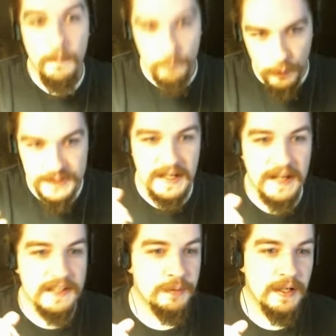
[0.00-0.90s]
poison
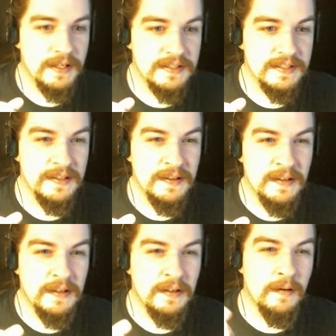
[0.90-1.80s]
acid res,
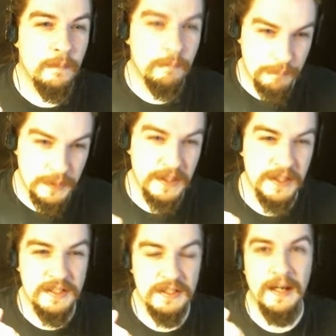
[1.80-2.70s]

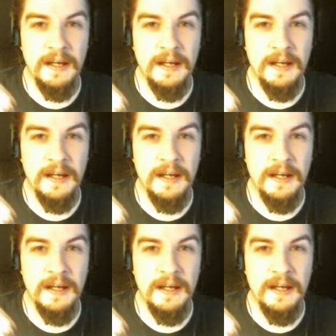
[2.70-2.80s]
pierce,